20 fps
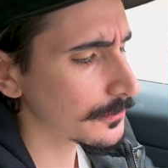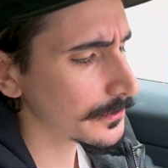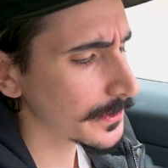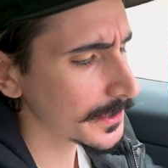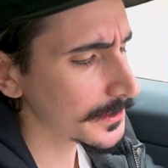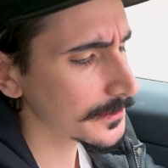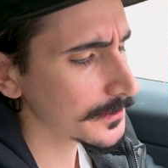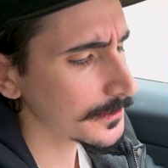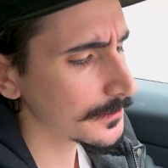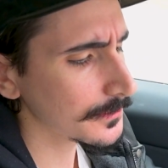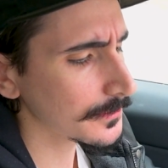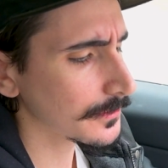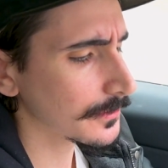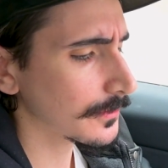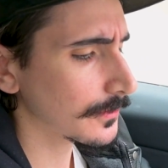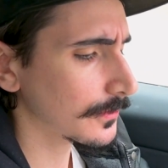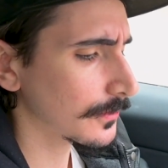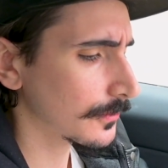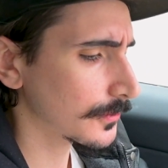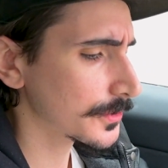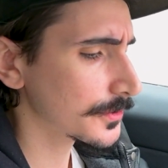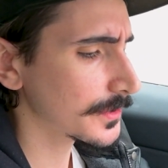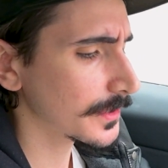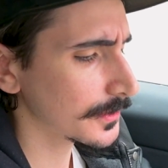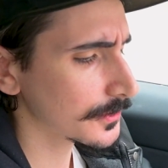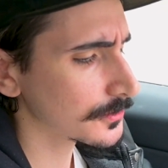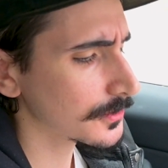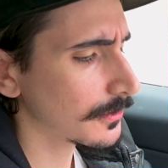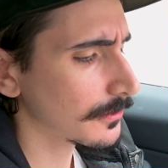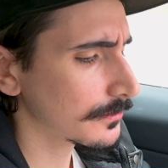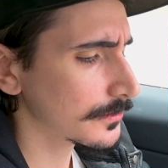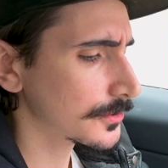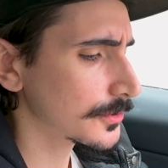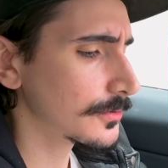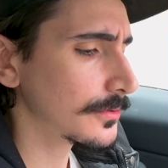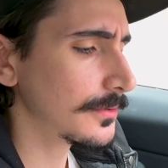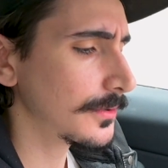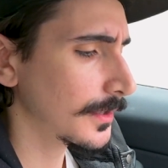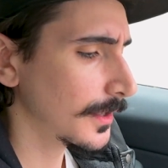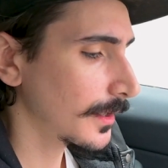Red Note, or
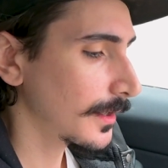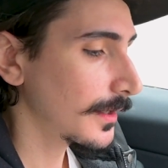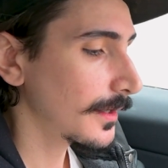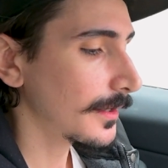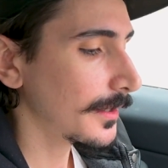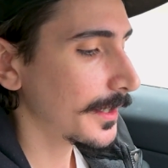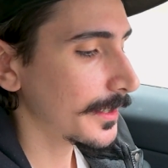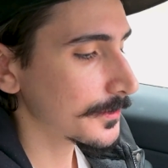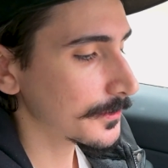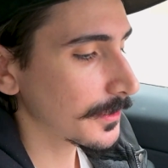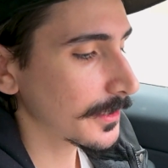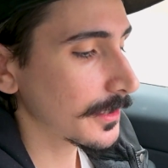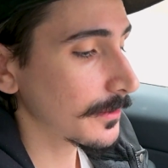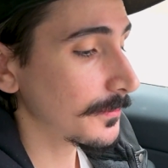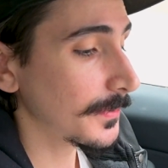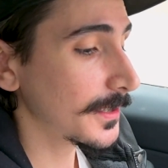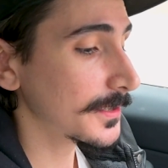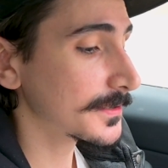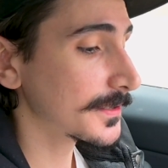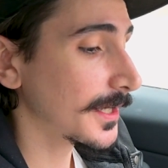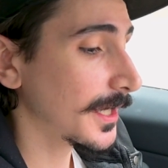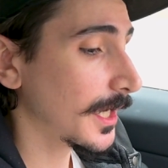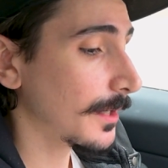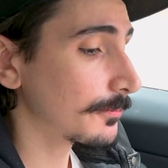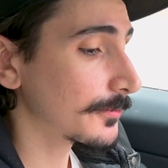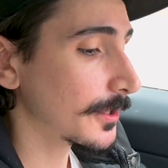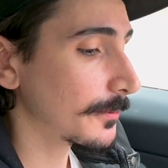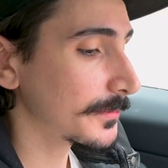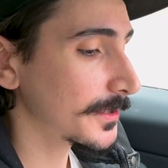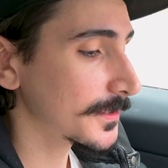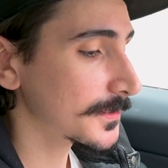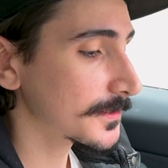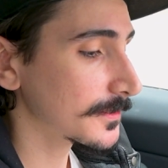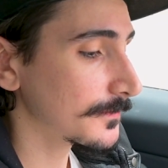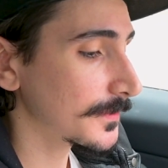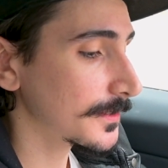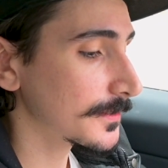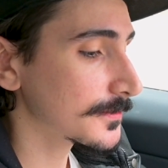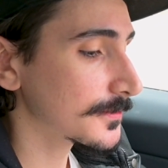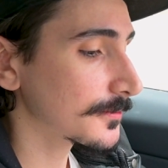Shuangshu, a China-based app
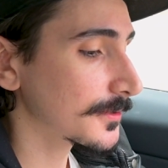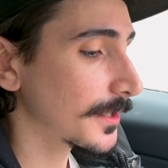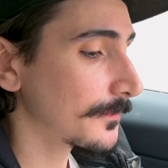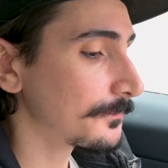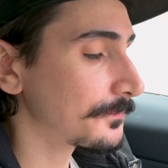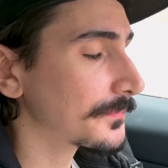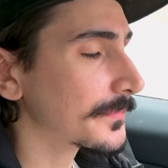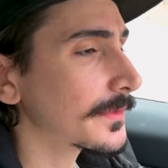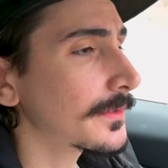reminiscent of Instagram.